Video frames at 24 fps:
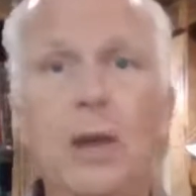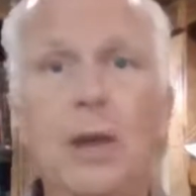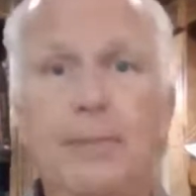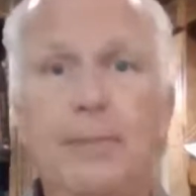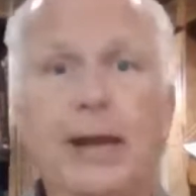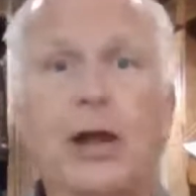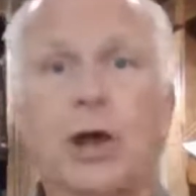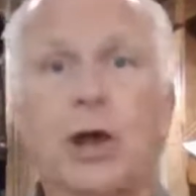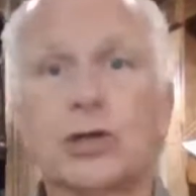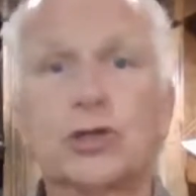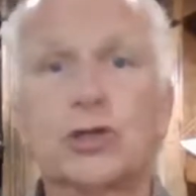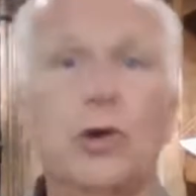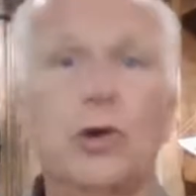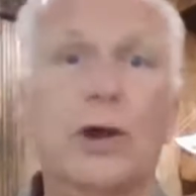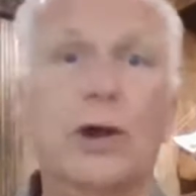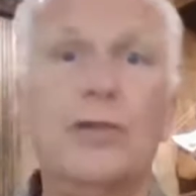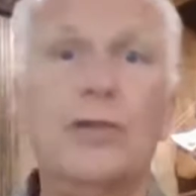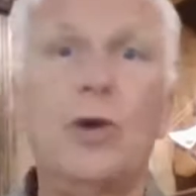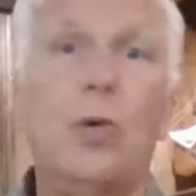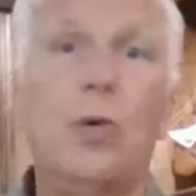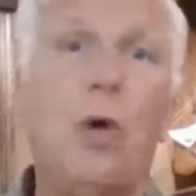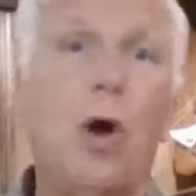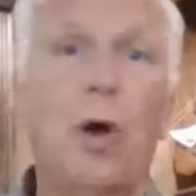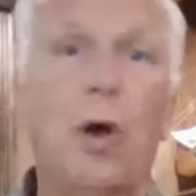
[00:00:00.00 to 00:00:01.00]
because during
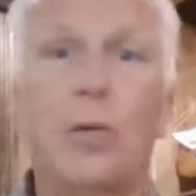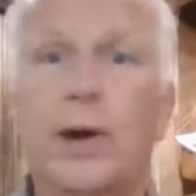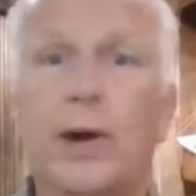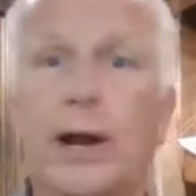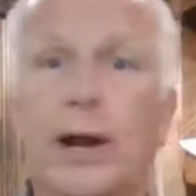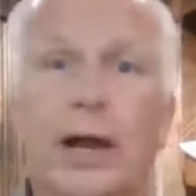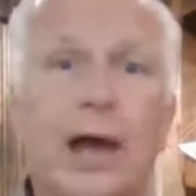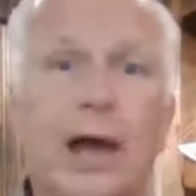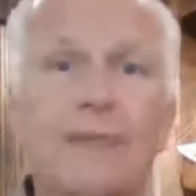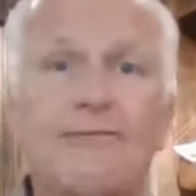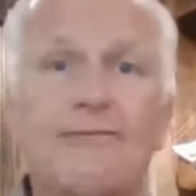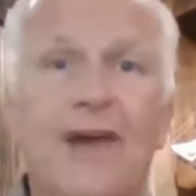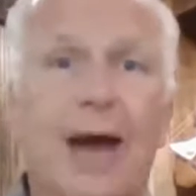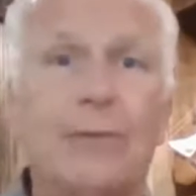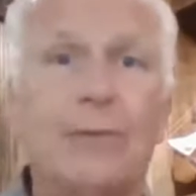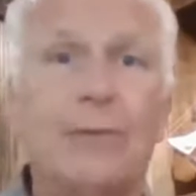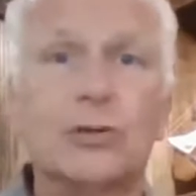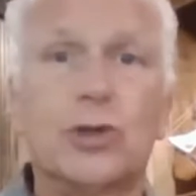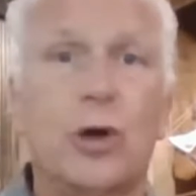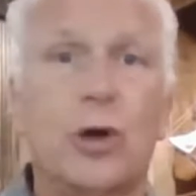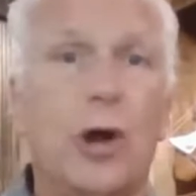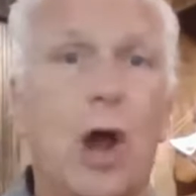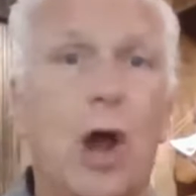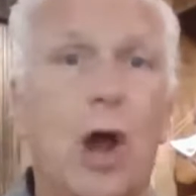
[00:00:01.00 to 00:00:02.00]
the war, when a gunfight
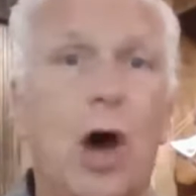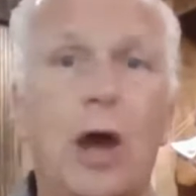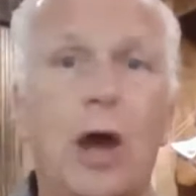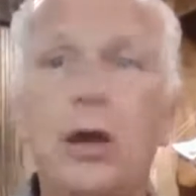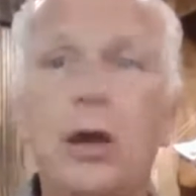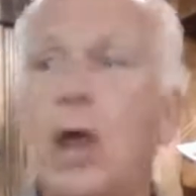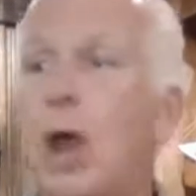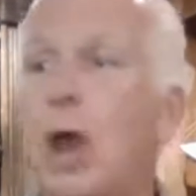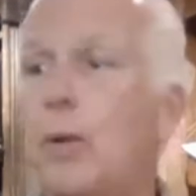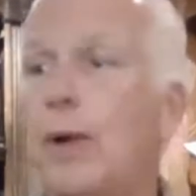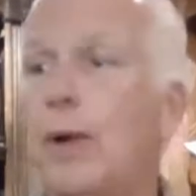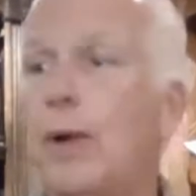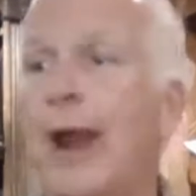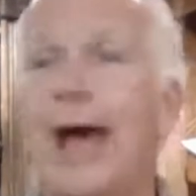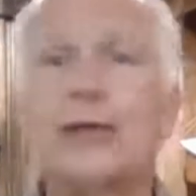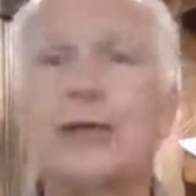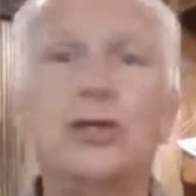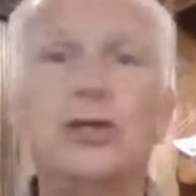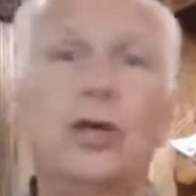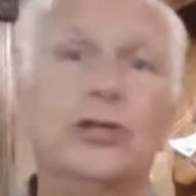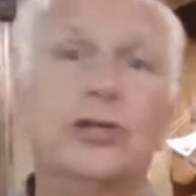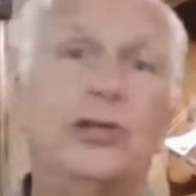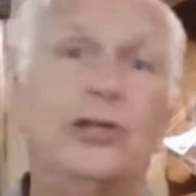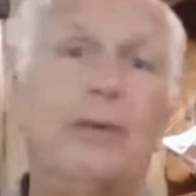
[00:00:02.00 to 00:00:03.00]
was going on, when I
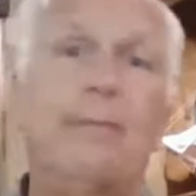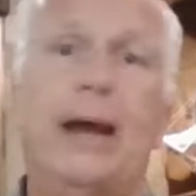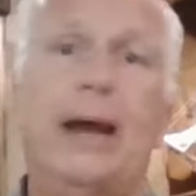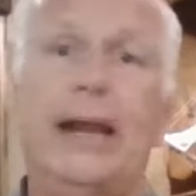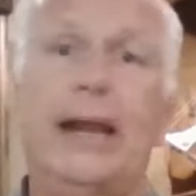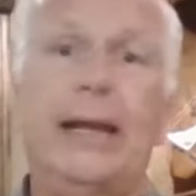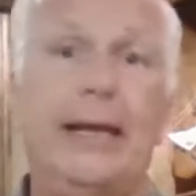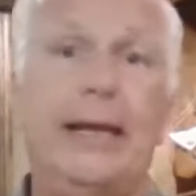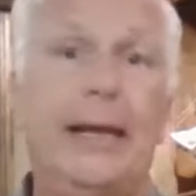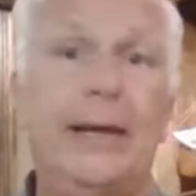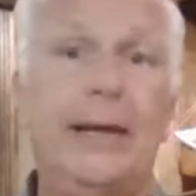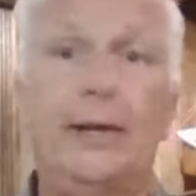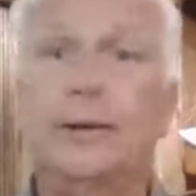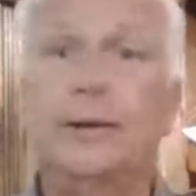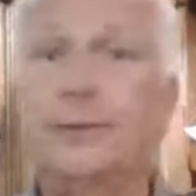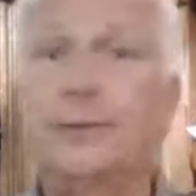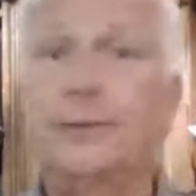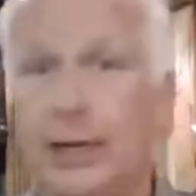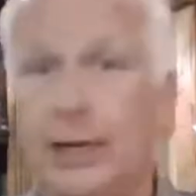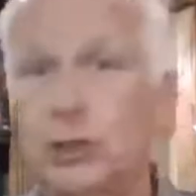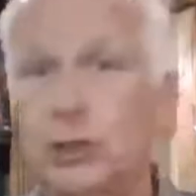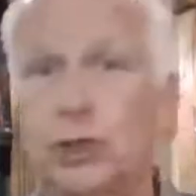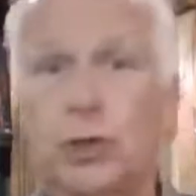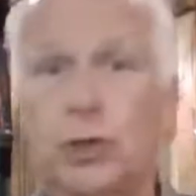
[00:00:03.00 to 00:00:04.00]
saw somebody killed,